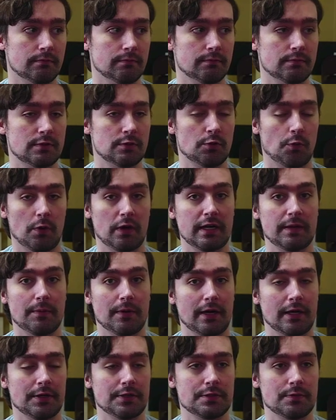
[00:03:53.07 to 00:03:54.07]
20
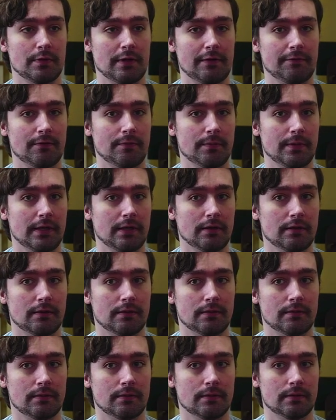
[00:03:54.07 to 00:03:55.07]
miles away from me
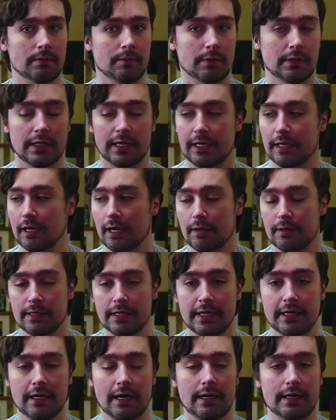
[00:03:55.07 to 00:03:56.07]
but they got
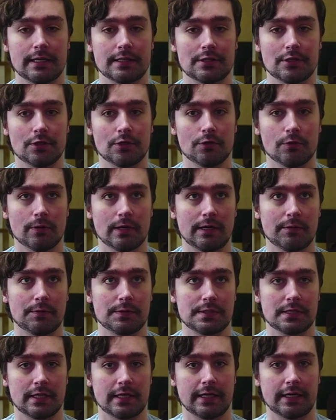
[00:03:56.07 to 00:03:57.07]
they got it too, and it
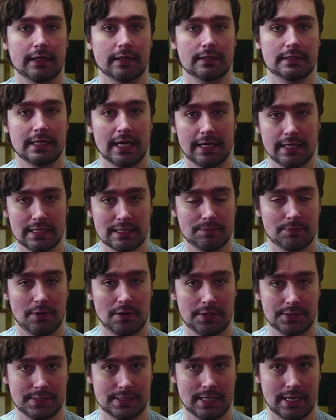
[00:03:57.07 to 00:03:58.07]
was like tennis
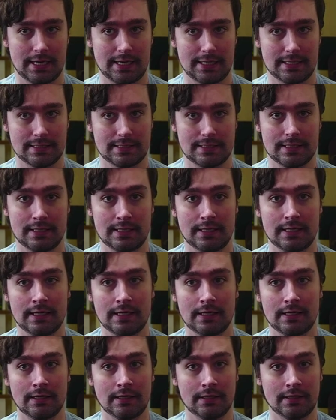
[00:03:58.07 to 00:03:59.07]
ball sized
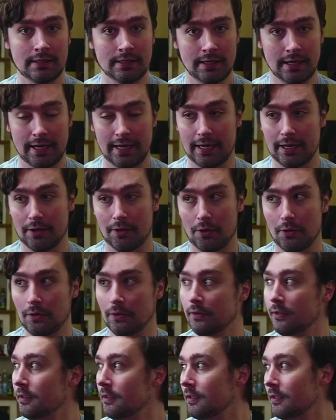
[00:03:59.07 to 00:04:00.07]
hail,
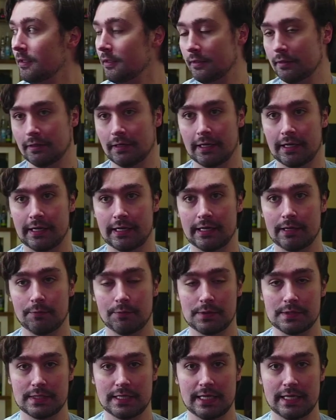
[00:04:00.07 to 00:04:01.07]
and it
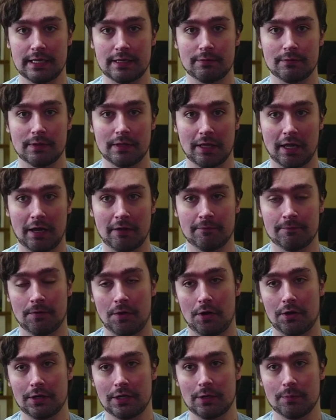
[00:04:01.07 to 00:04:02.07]
was in a
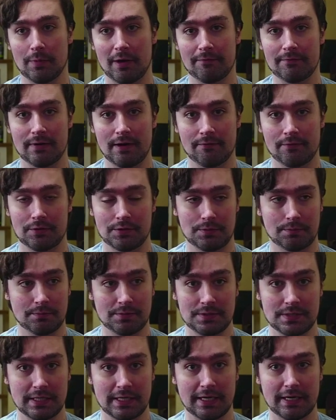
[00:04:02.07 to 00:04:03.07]
volume I've never
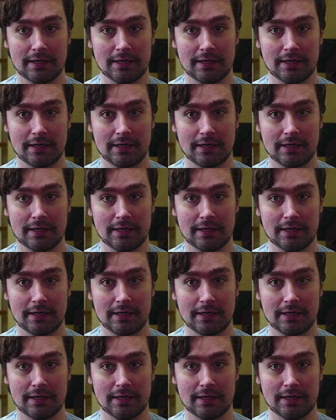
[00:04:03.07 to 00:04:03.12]
seen.